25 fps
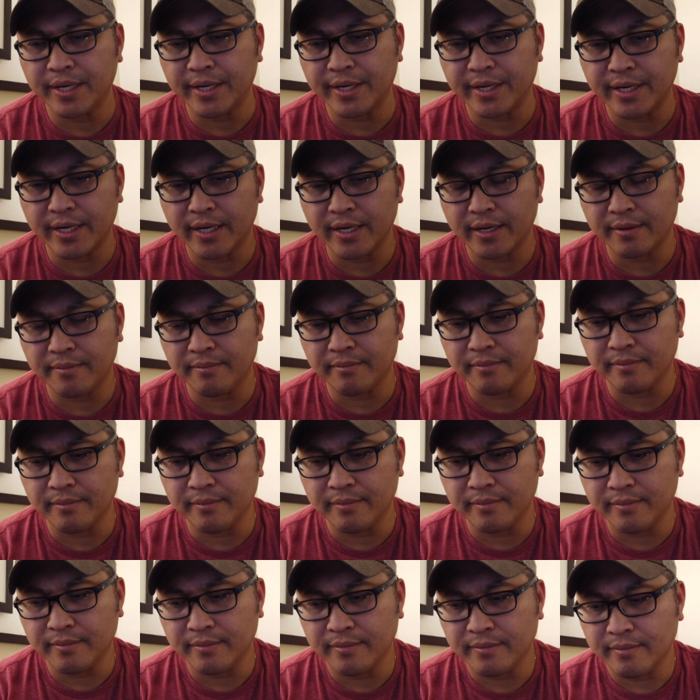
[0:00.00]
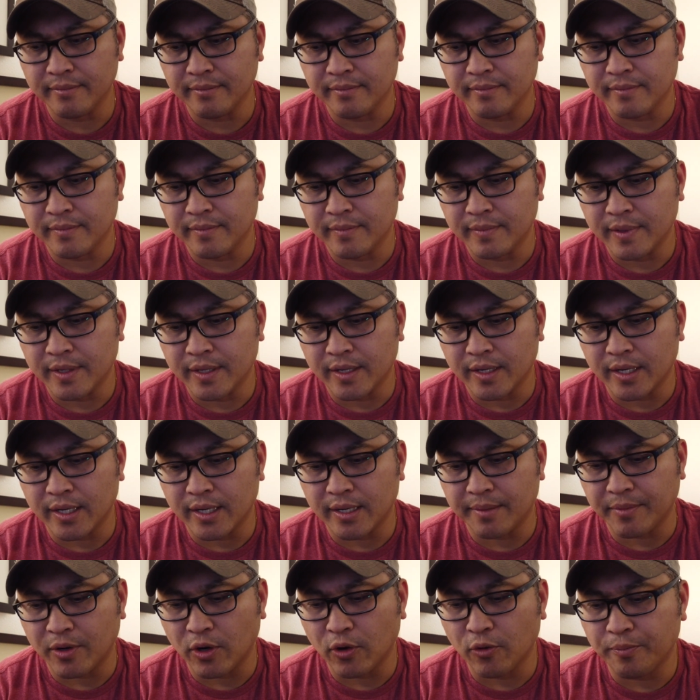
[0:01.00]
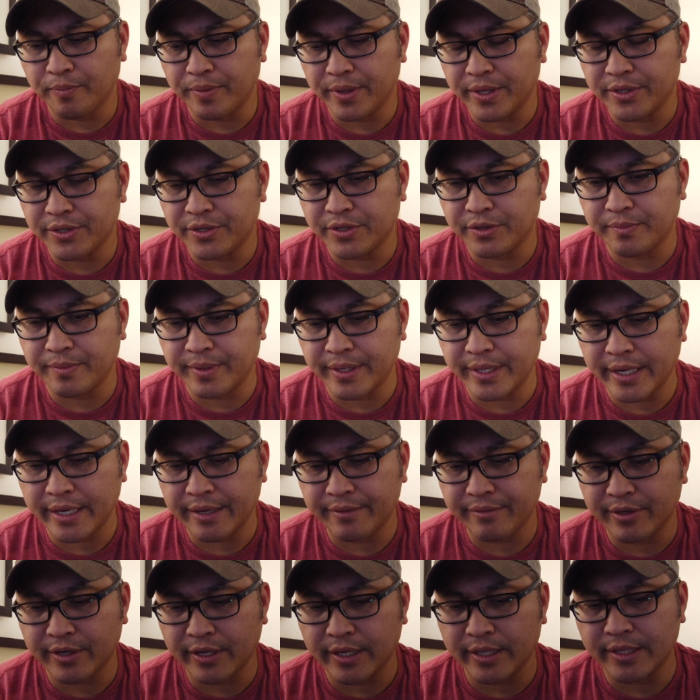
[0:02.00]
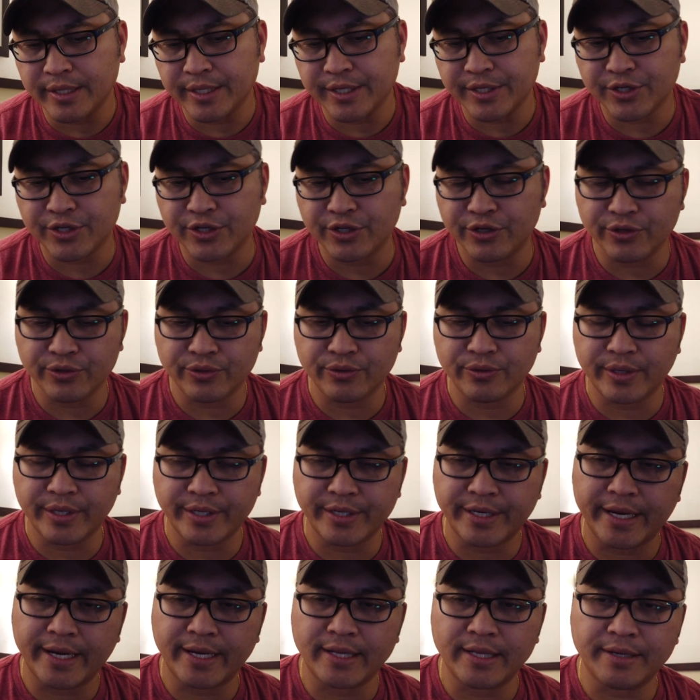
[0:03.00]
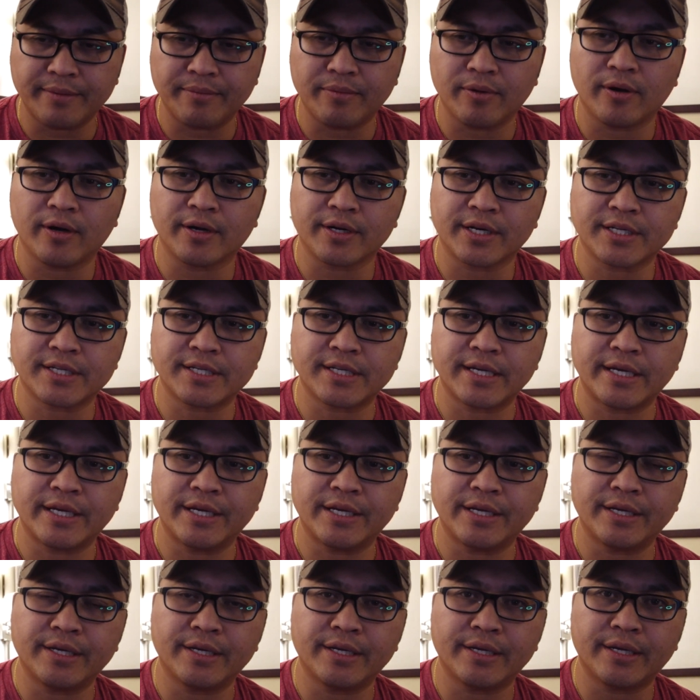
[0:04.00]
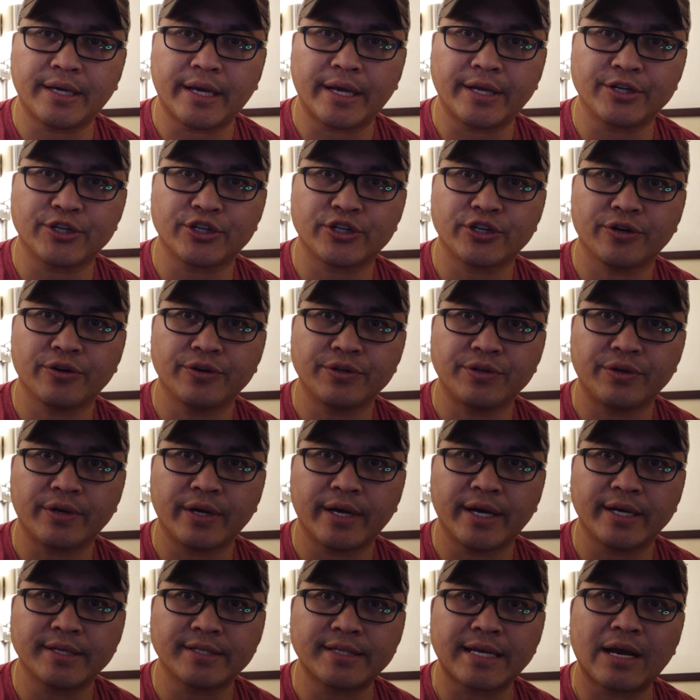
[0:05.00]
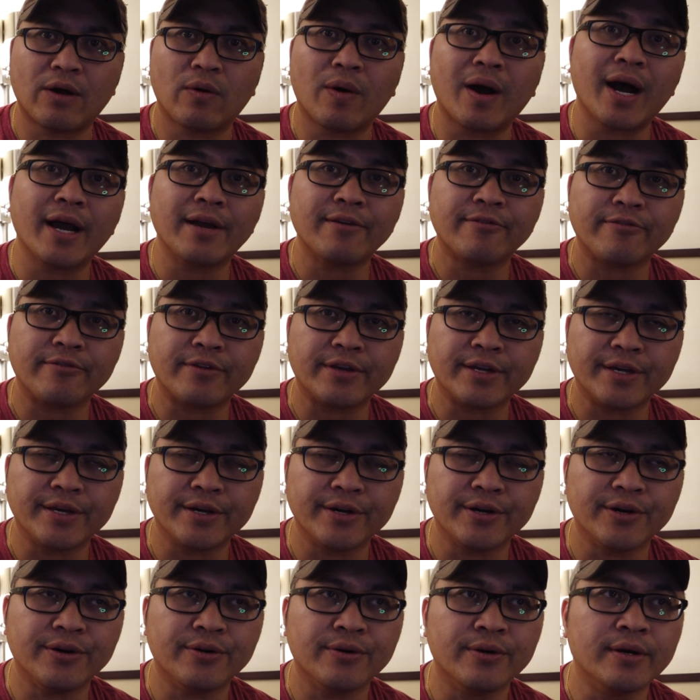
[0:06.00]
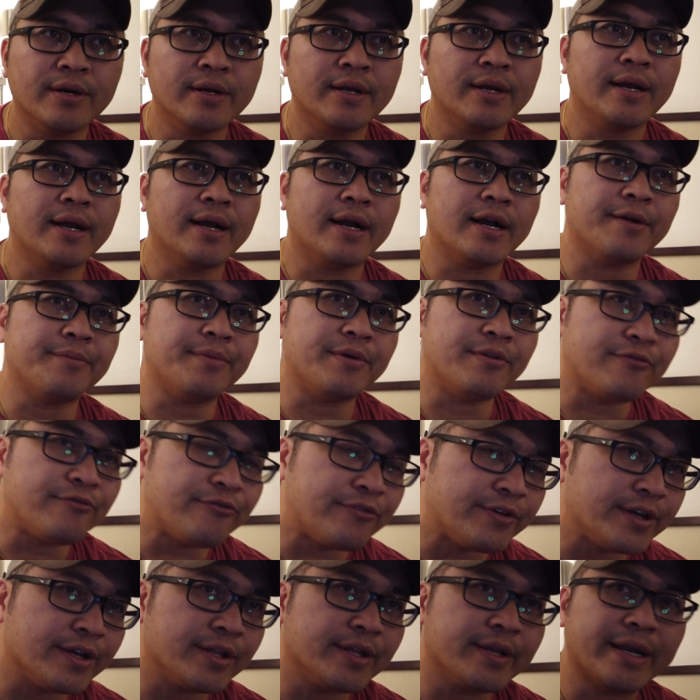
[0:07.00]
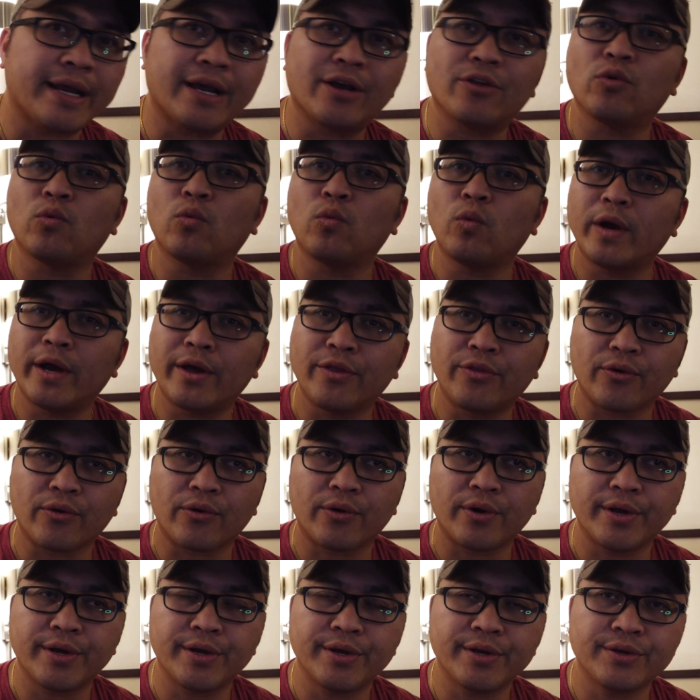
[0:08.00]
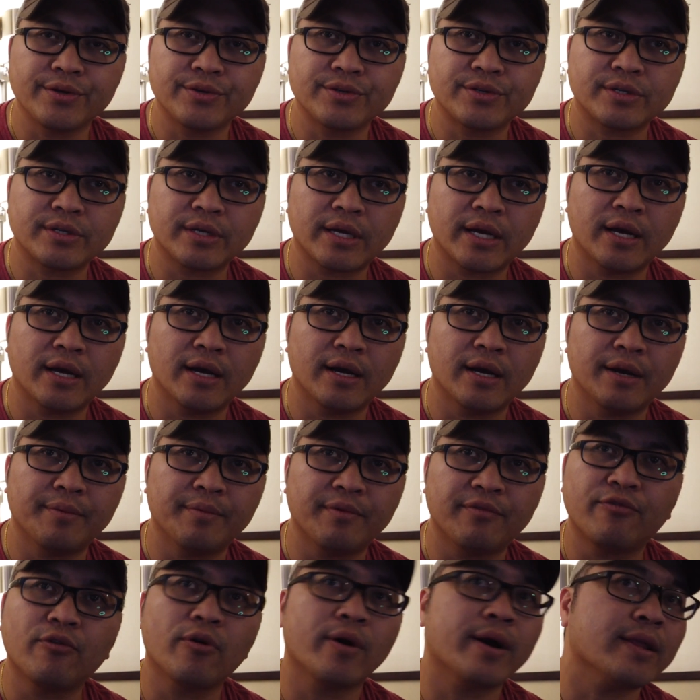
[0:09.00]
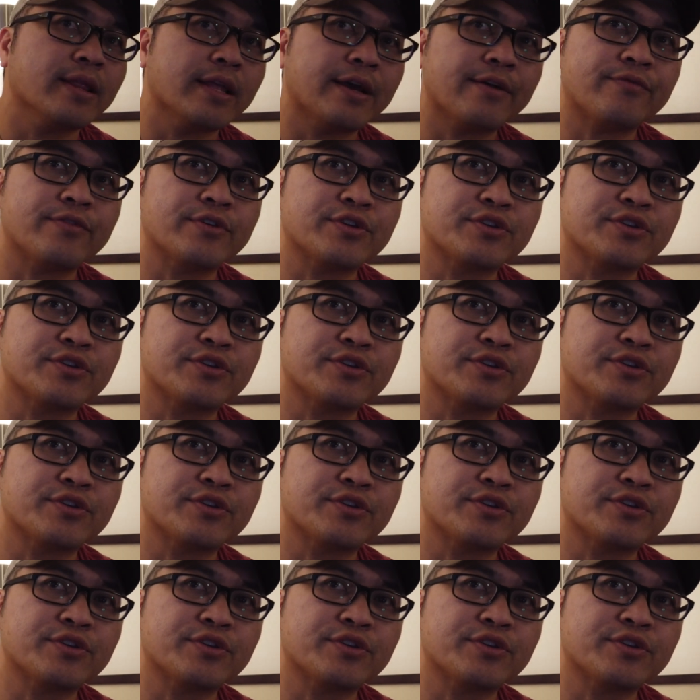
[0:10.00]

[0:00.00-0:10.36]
But I'm hoping to be able to at least do a daily vlog to see and show you guys how I feel. I've been feeling, how the weather is. Before I